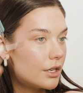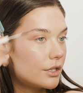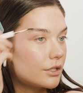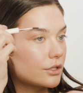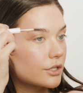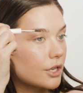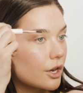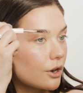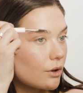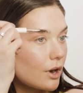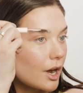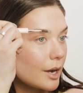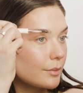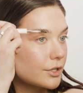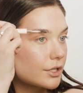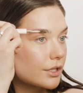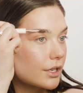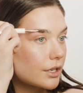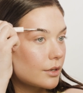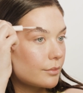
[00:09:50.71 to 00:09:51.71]
So I'm
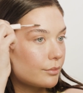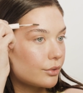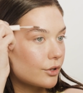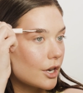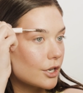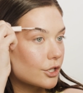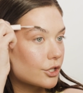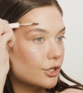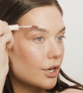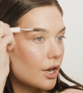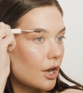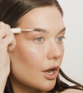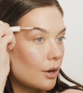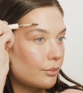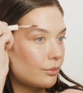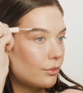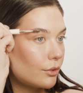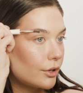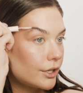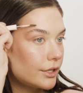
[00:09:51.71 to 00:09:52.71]
just gonna brush
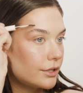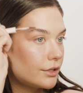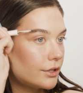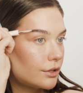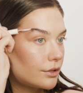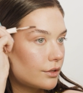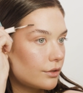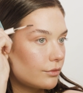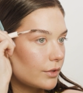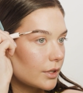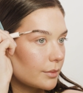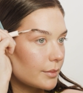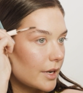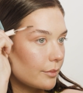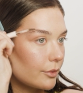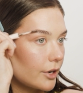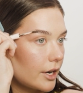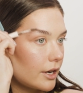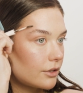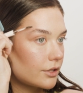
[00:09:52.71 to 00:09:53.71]
upwards with my
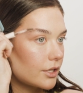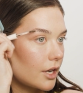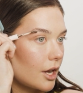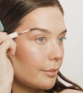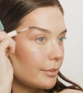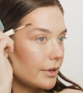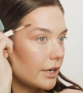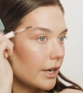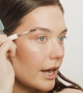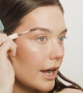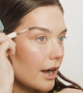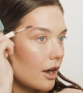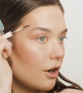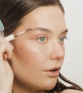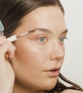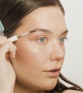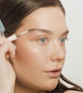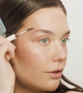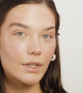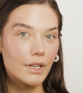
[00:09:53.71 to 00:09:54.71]
brows, up and
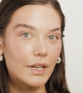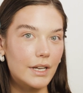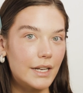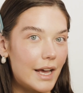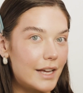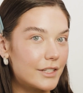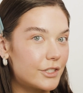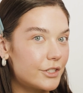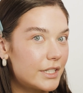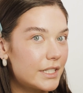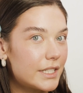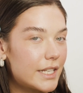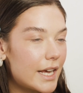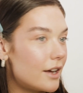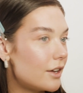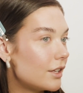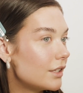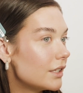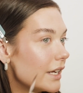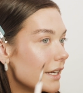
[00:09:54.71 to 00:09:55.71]
out. And as you can
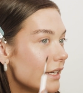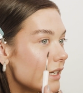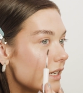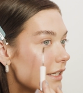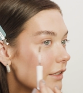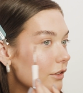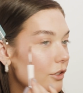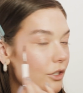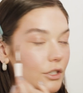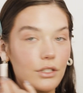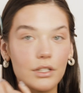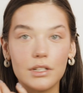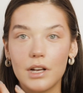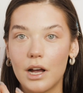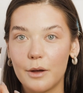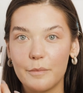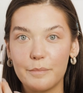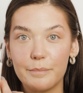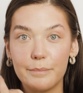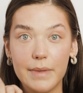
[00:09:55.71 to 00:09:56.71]
tell, like, it looks
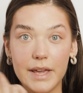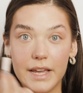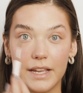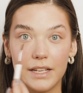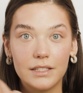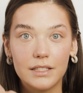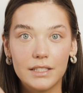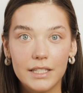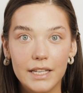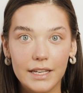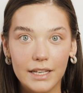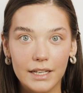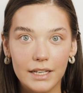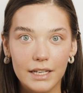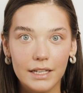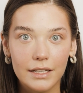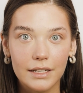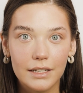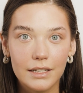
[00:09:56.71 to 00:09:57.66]
amazing.